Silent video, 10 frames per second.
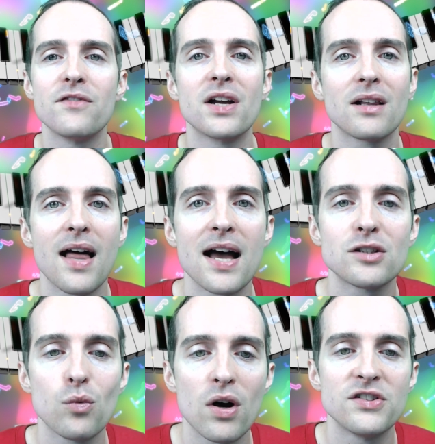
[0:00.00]
of the
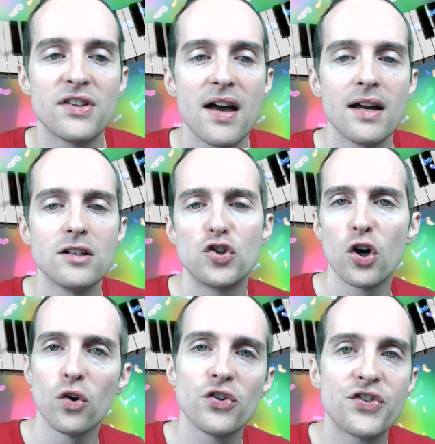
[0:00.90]
class was that
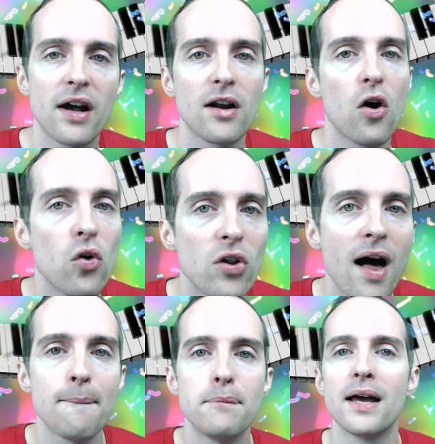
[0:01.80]
Joel's done a whole
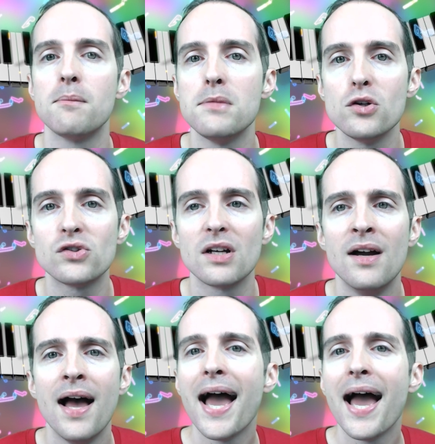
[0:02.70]
lot playing music,